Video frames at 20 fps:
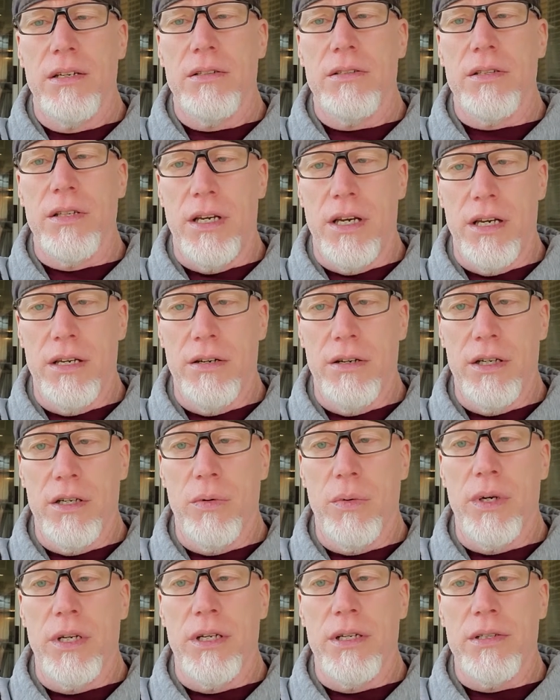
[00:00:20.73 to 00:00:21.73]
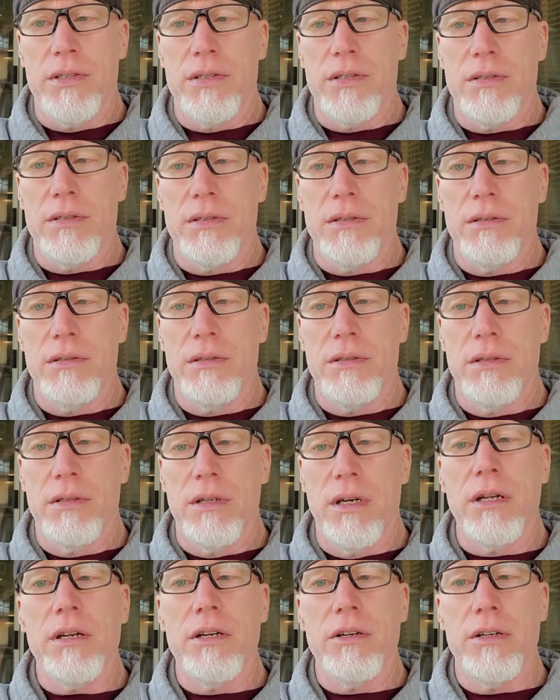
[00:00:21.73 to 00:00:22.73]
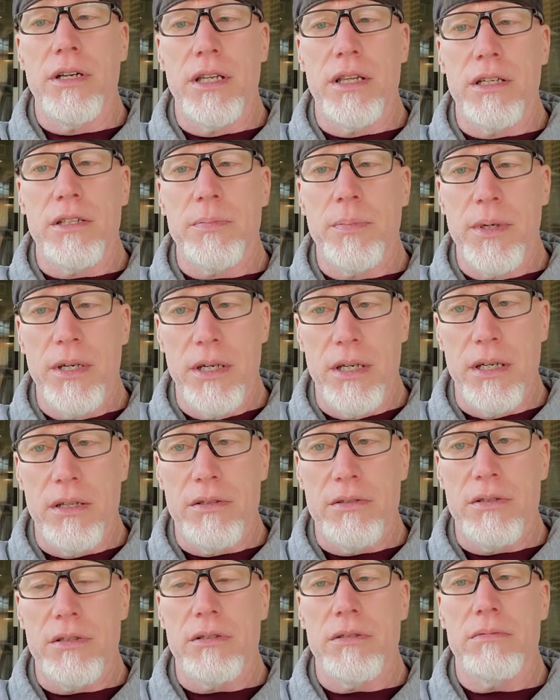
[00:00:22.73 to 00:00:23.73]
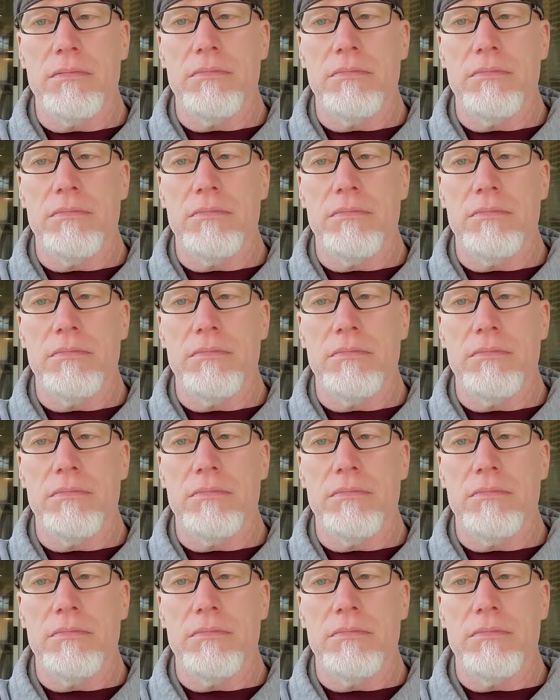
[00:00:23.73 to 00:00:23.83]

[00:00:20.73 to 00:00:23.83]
Today you're going to witness a near-death experience.